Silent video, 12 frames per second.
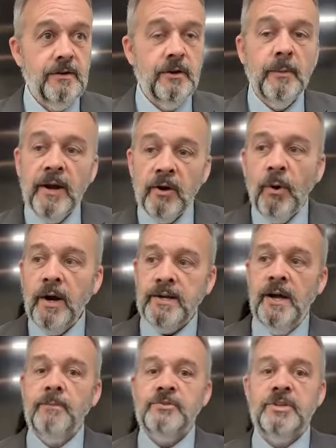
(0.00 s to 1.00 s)
No matter what
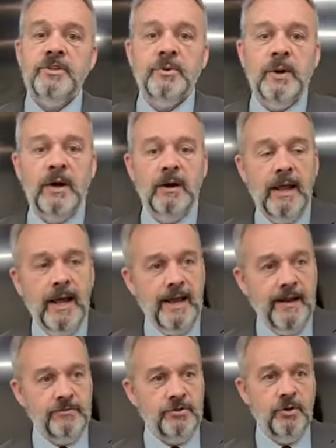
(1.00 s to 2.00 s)
comes into our
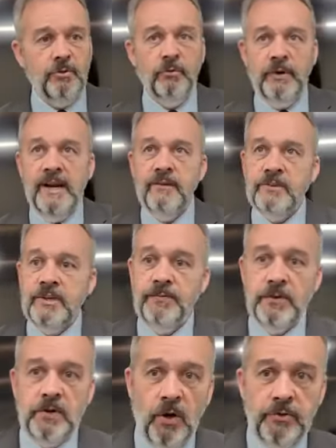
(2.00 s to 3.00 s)
lives, you know, when we have
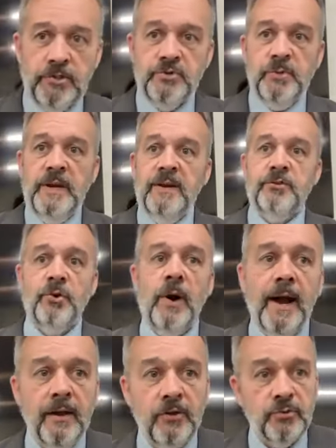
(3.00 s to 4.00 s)
difficulties, we have
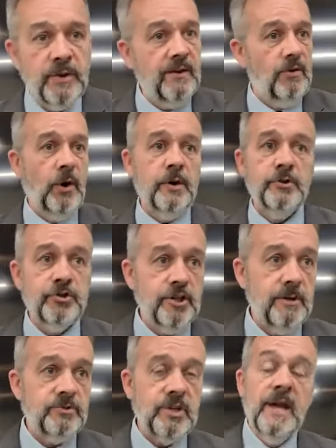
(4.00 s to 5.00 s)
trials, we have
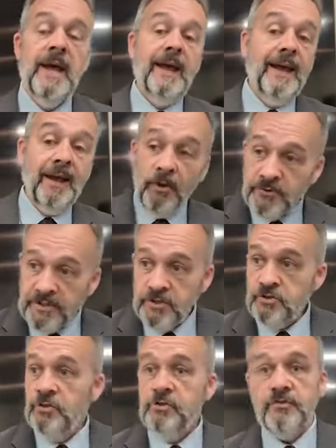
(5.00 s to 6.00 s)
hardships, health
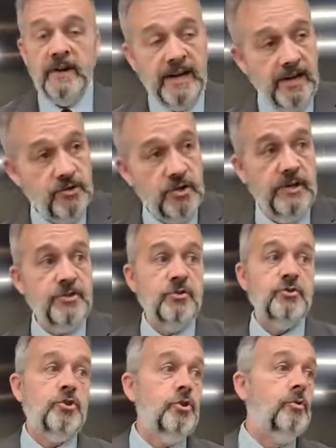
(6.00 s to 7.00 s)
issues, financial
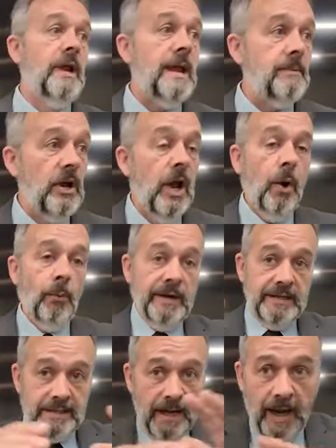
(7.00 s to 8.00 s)
issues, you name it.
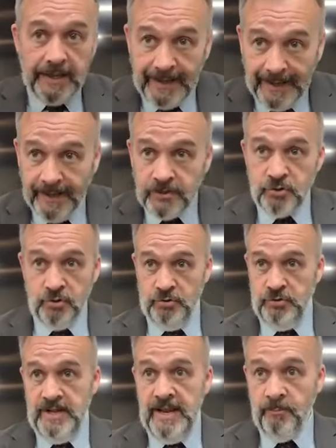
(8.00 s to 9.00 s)
When God
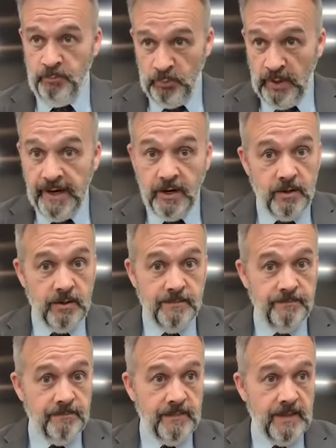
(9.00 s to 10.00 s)
answers that
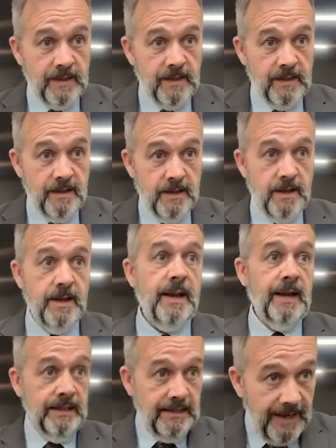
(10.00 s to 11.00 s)
prayer
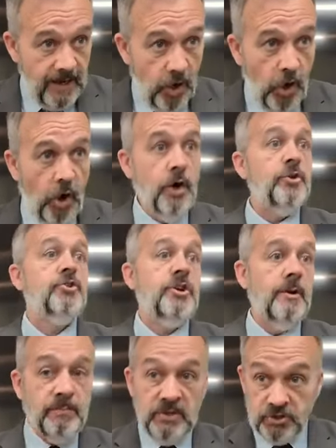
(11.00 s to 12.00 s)
and that
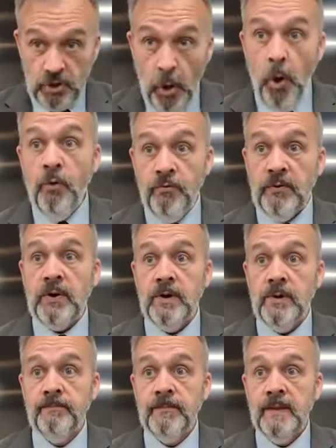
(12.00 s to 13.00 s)
hardship is
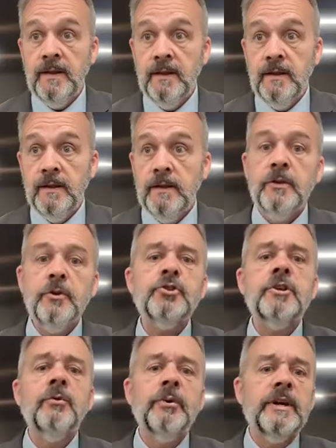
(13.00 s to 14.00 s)
over, there's
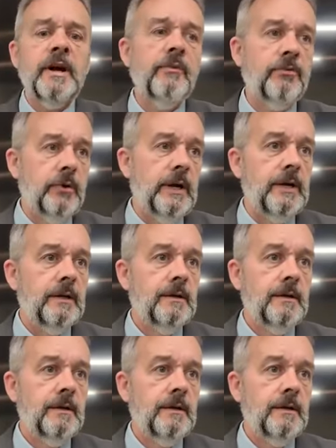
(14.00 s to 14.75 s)
still recovery.